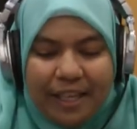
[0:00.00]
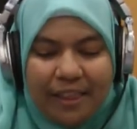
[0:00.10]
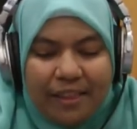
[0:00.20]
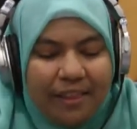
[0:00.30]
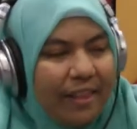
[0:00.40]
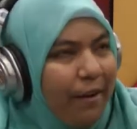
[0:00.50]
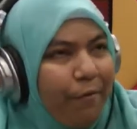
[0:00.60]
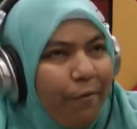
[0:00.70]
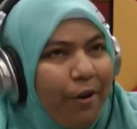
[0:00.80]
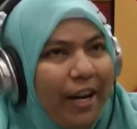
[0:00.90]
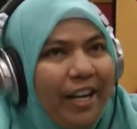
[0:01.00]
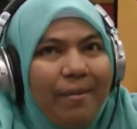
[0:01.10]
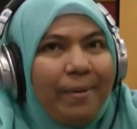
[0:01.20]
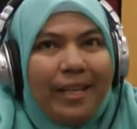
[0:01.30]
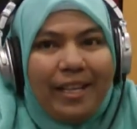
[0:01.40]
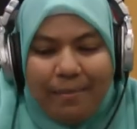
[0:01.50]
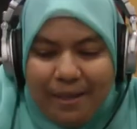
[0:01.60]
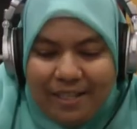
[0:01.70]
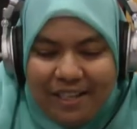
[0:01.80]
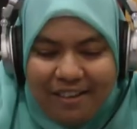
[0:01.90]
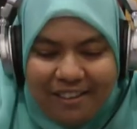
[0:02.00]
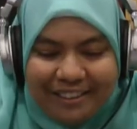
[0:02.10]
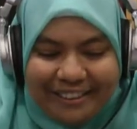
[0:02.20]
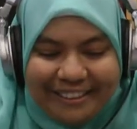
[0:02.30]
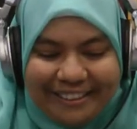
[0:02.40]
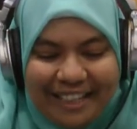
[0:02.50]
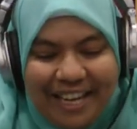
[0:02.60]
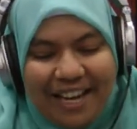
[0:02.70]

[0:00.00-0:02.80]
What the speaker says: and therefore anybody can be a psychologist,